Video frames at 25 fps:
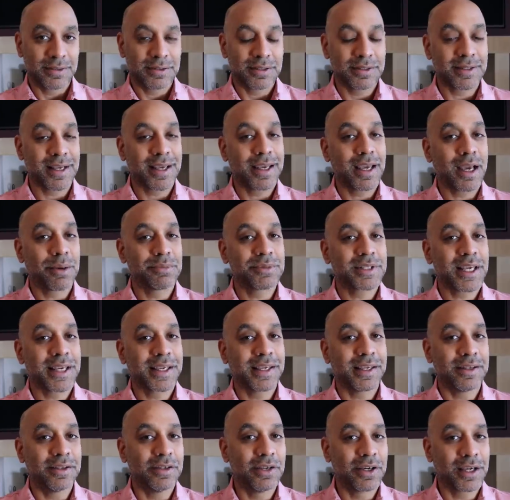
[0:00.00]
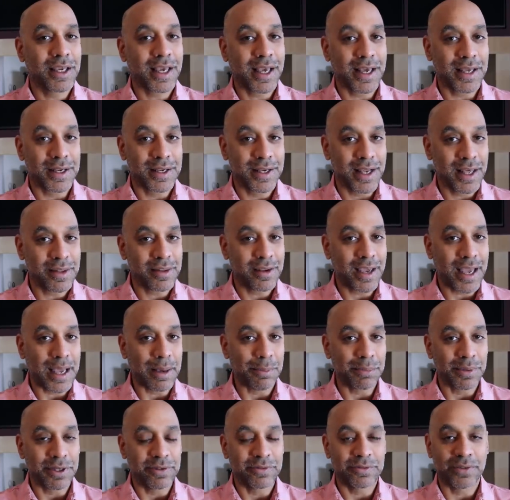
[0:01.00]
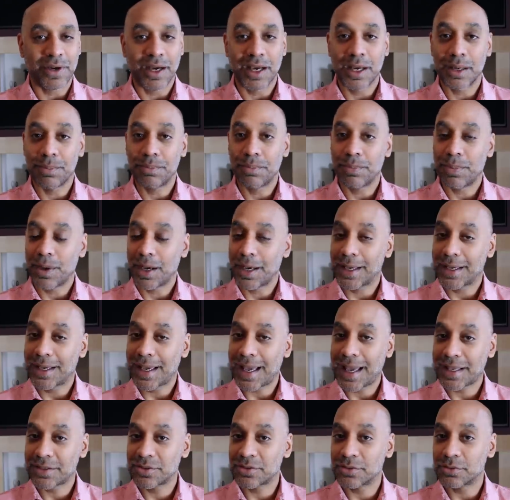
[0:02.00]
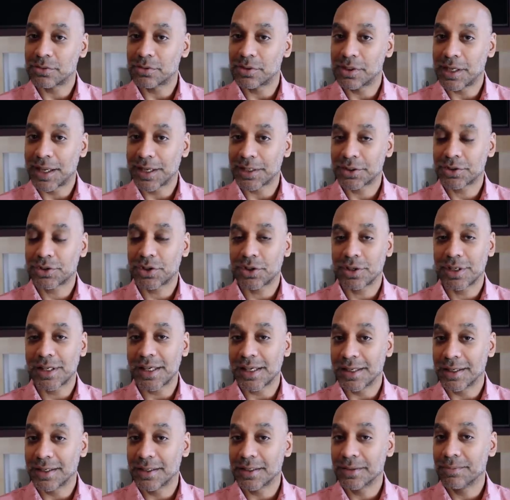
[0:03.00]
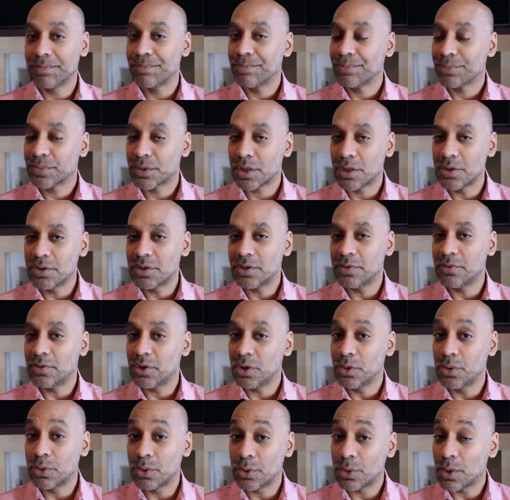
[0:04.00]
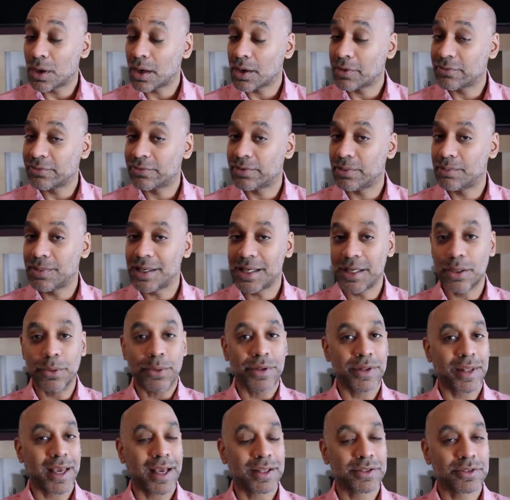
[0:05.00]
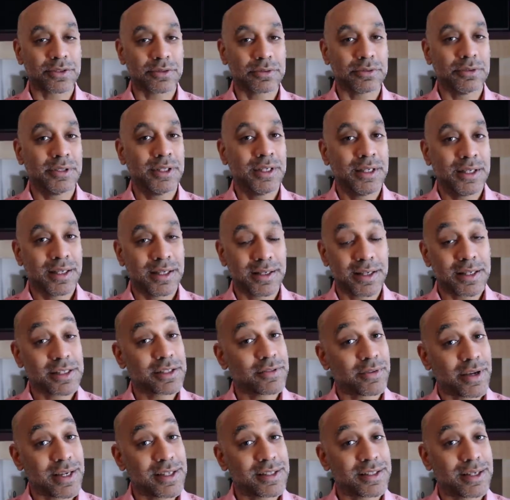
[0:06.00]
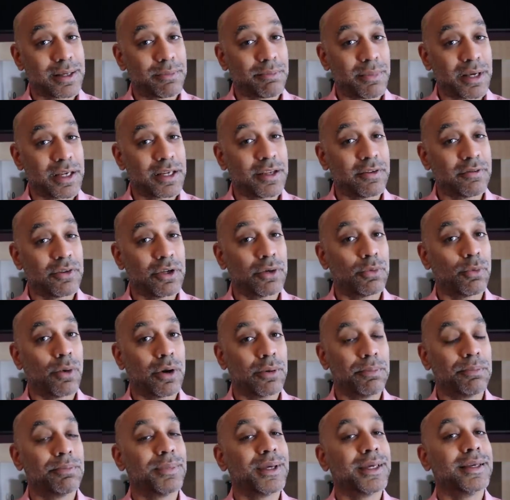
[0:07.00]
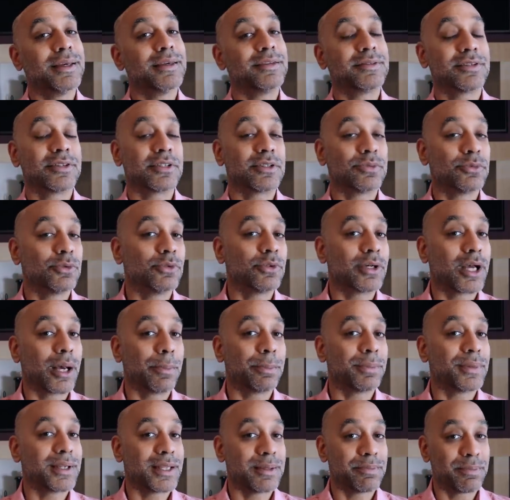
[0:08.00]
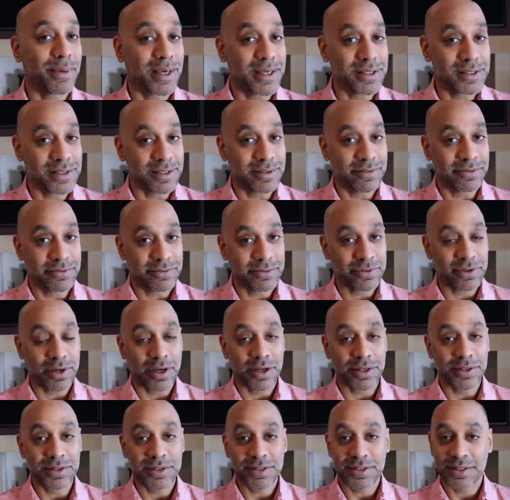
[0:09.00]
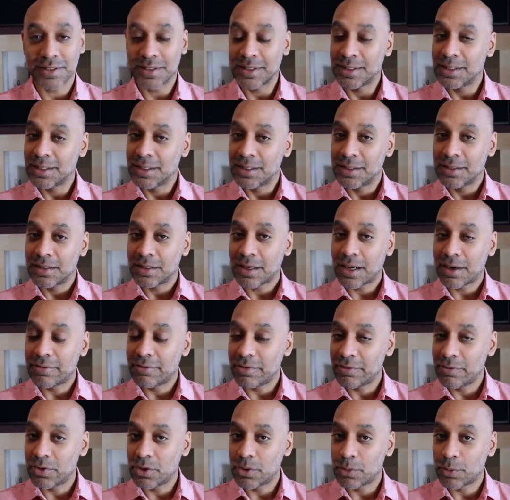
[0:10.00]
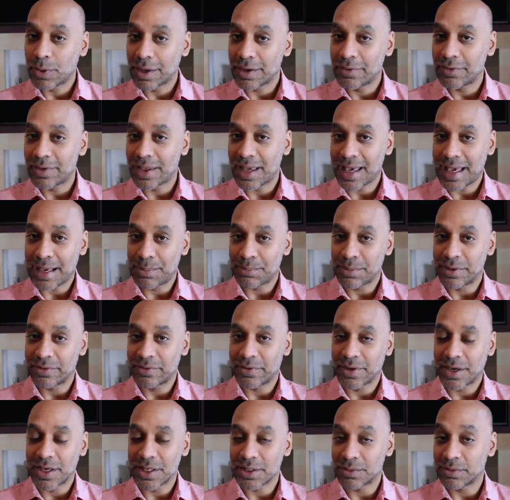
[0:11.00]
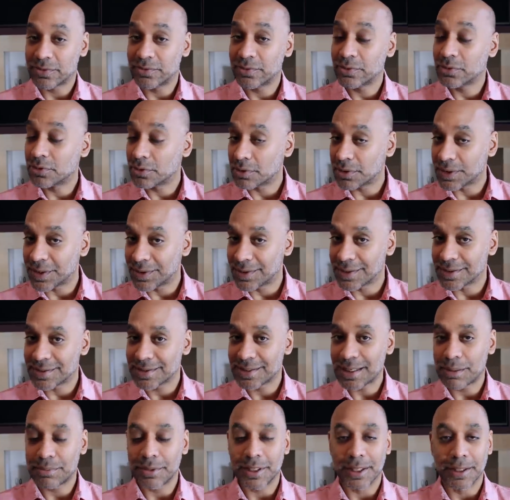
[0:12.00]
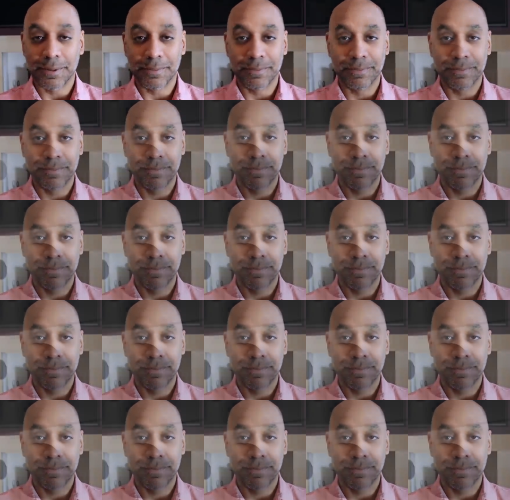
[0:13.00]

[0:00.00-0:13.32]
Today I'm taking a look at another amplifier by Atoll Electronique. Those of you who aren't familiar with Atoll, let's face it, many of you won't be, it's a small company based in France. I've reviewed one of their amplifiers before in the summer.